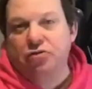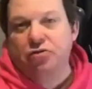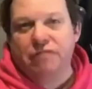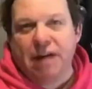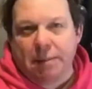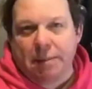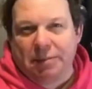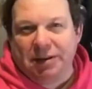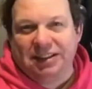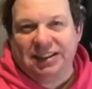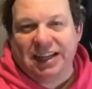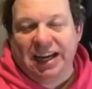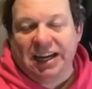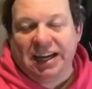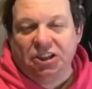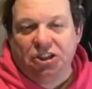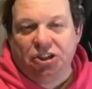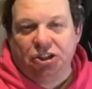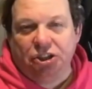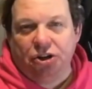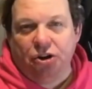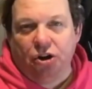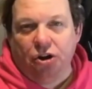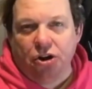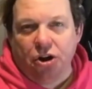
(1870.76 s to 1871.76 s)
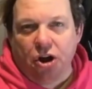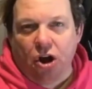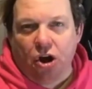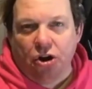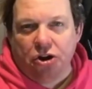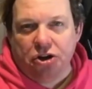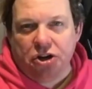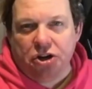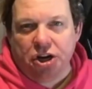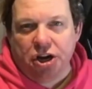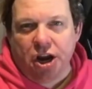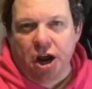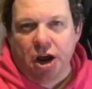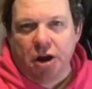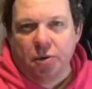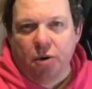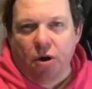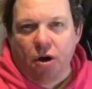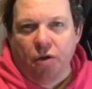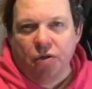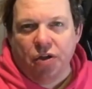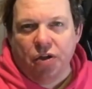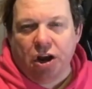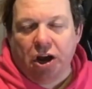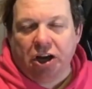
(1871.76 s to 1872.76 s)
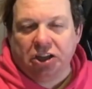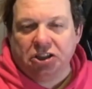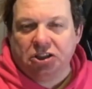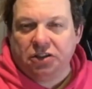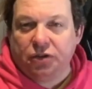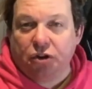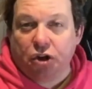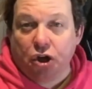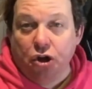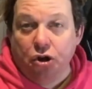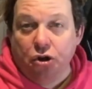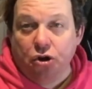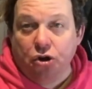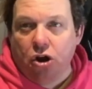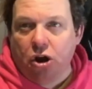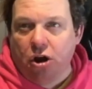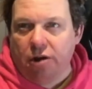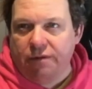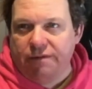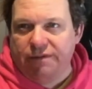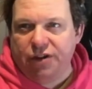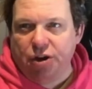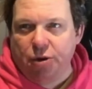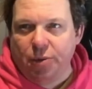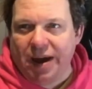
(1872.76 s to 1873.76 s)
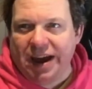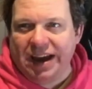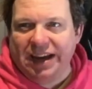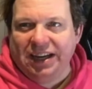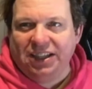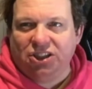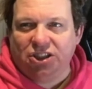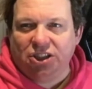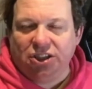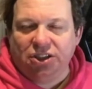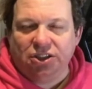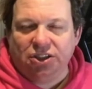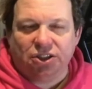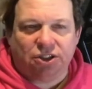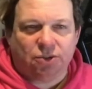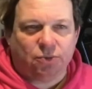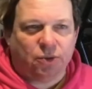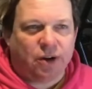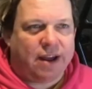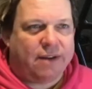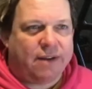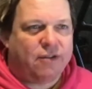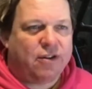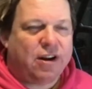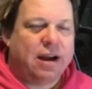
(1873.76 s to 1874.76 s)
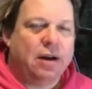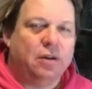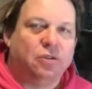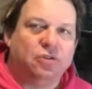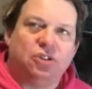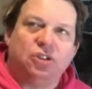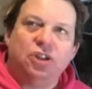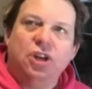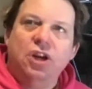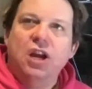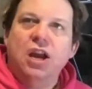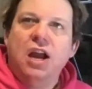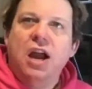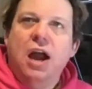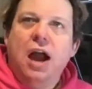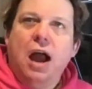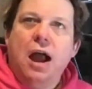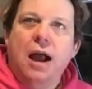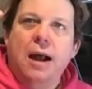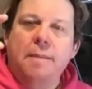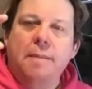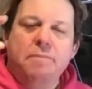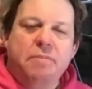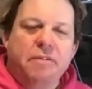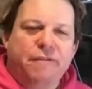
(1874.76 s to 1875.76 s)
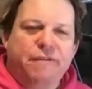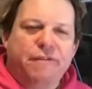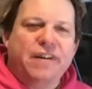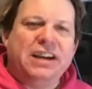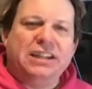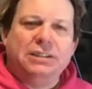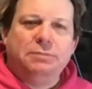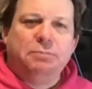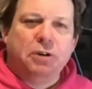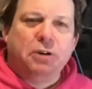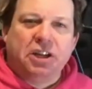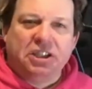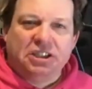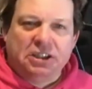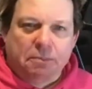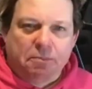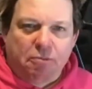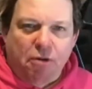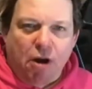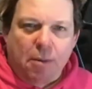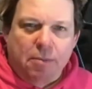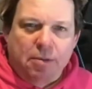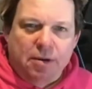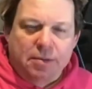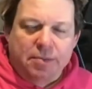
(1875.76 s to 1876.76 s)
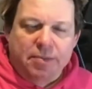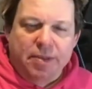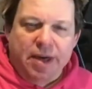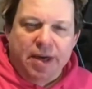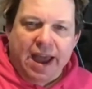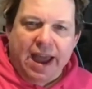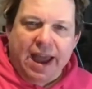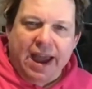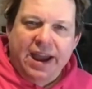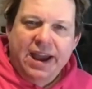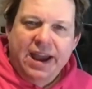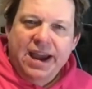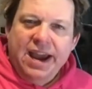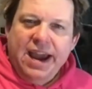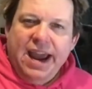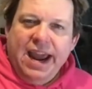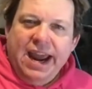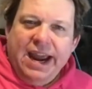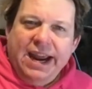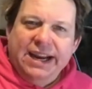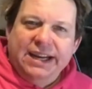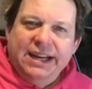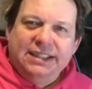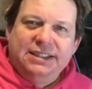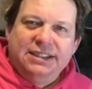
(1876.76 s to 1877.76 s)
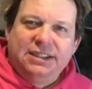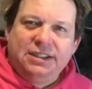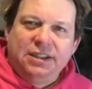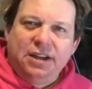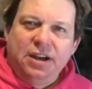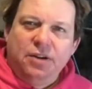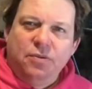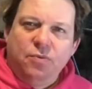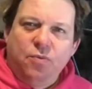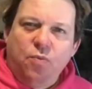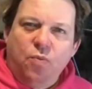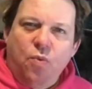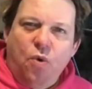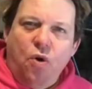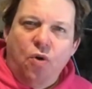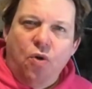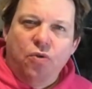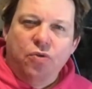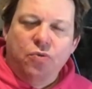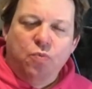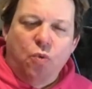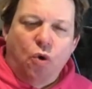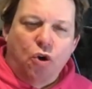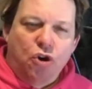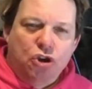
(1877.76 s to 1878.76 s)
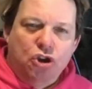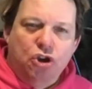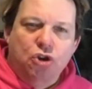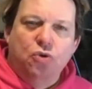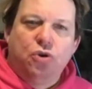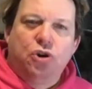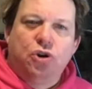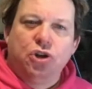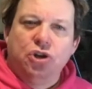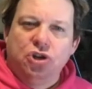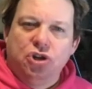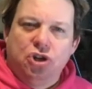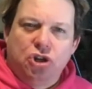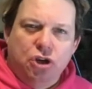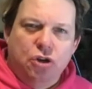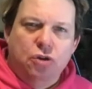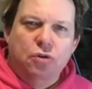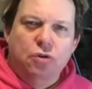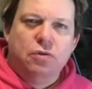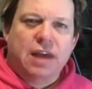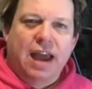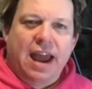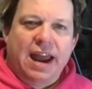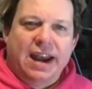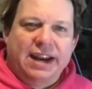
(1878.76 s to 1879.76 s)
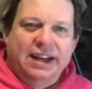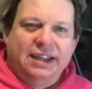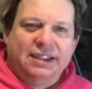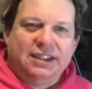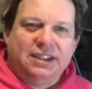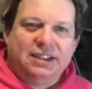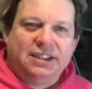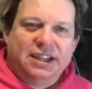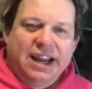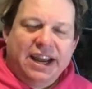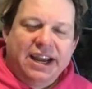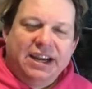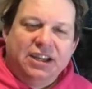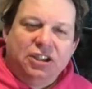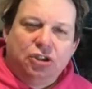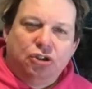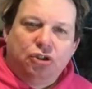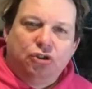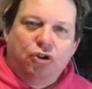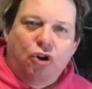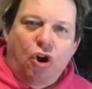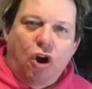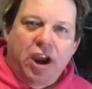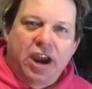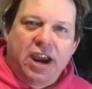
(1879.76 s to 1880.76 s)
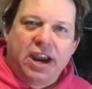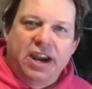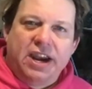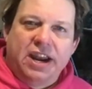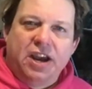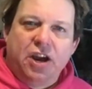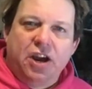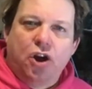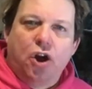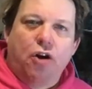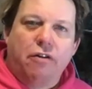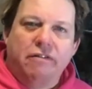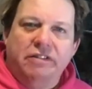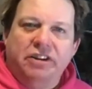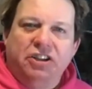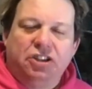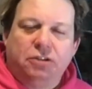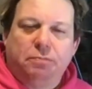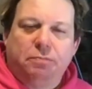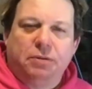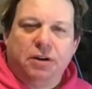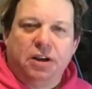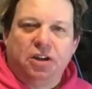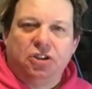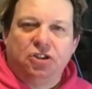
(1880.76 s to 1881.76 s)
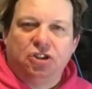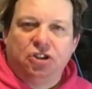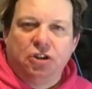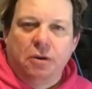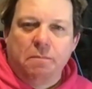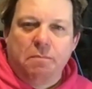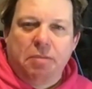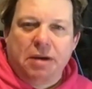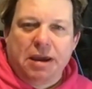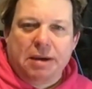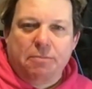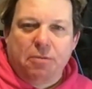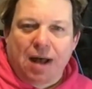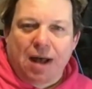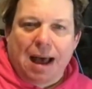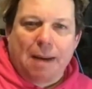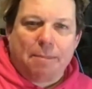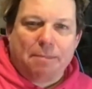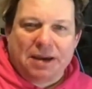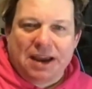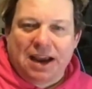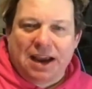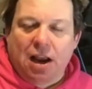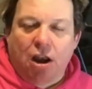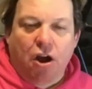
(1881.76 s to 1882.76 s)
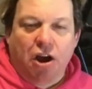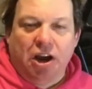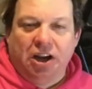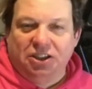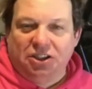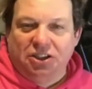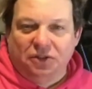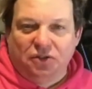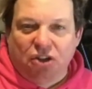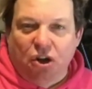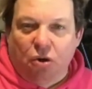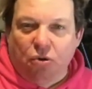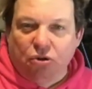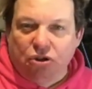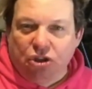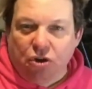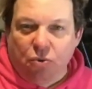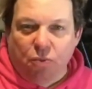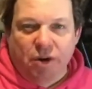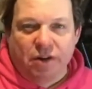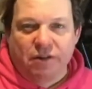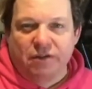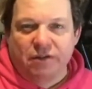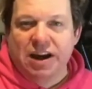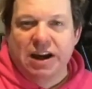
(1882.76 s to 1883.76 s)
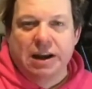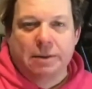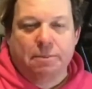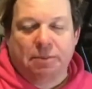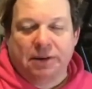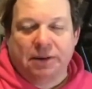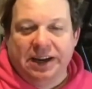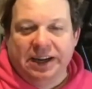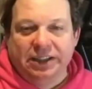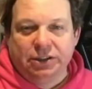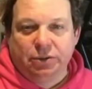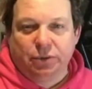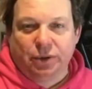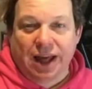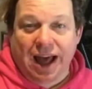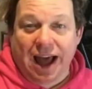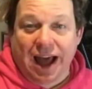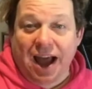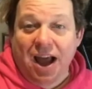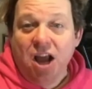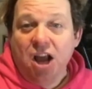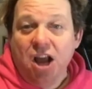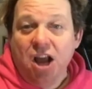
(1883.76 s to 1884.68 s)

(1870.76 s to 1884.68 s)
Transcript: reputation on the likes of Google, on view agents, whatever else. But Facebook is a problem there. Is what you can do then isn't it, is try and encourage some people, happy clients who told you, look, we're really pleased with that.